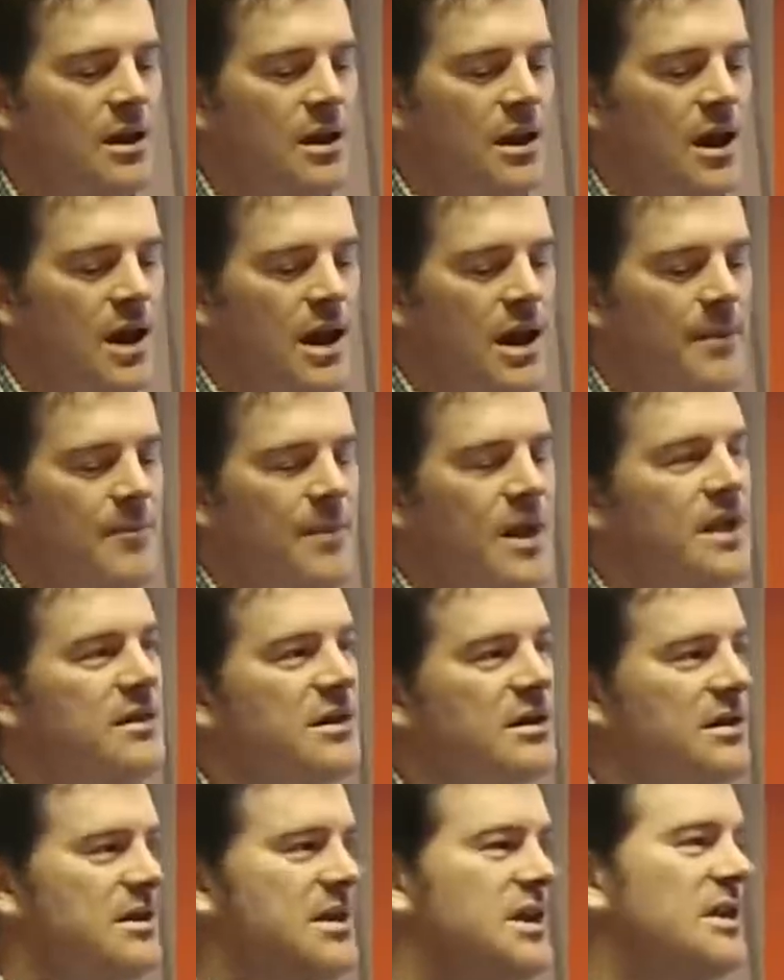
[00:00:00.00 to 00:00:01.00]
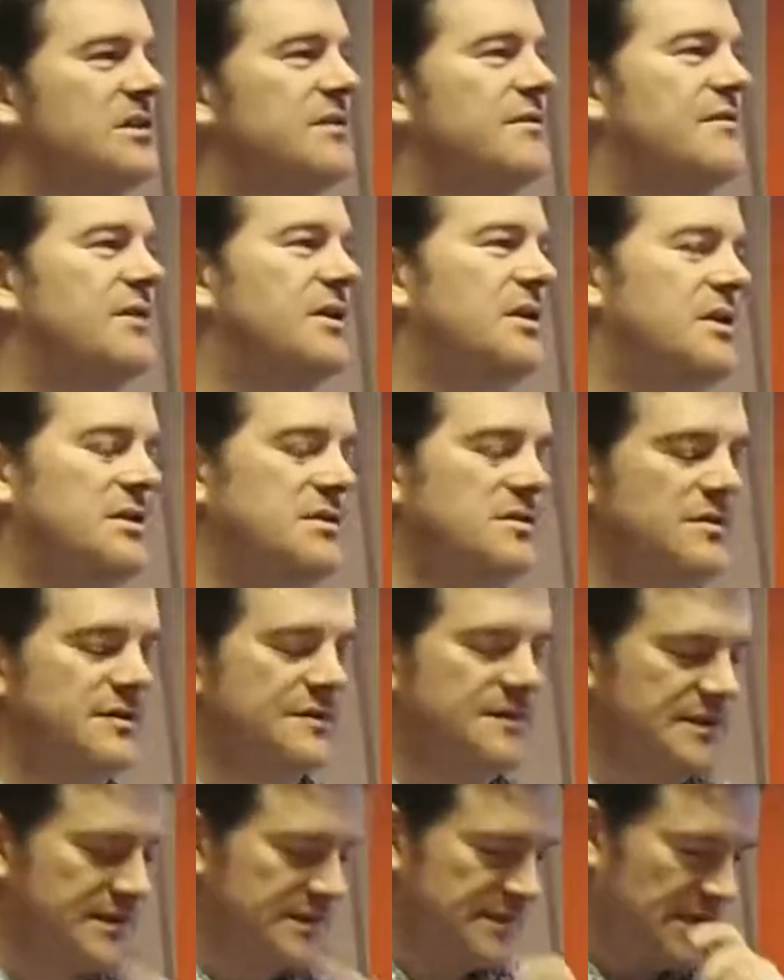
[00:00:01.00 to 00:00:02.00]
And then at the end of it, he
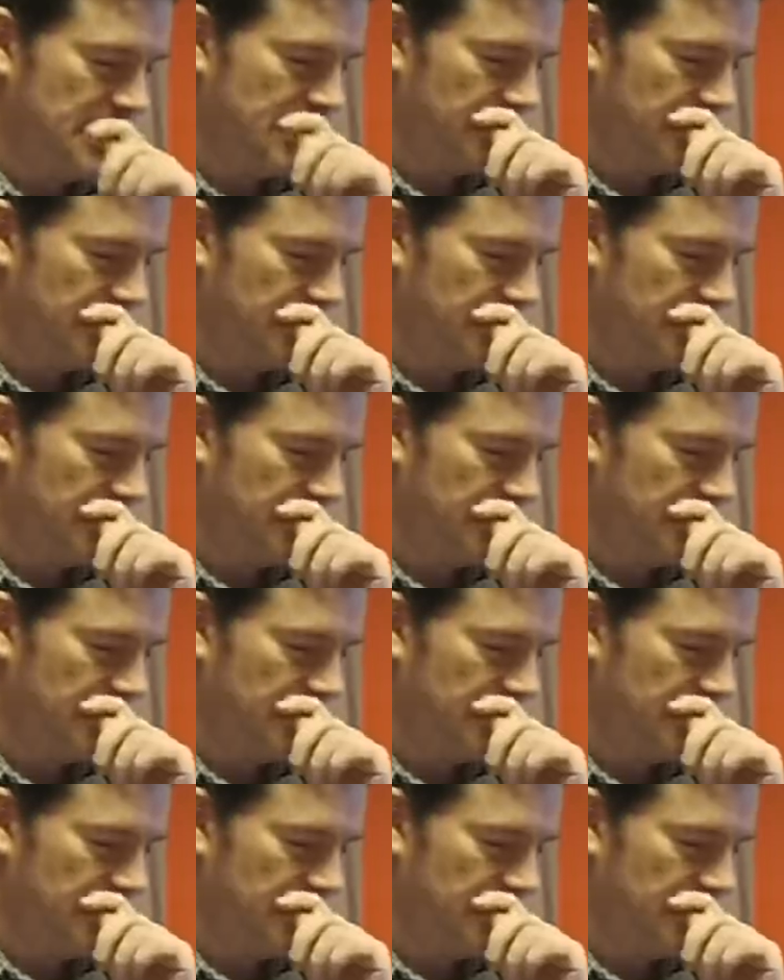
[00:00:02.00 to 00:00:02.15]
uses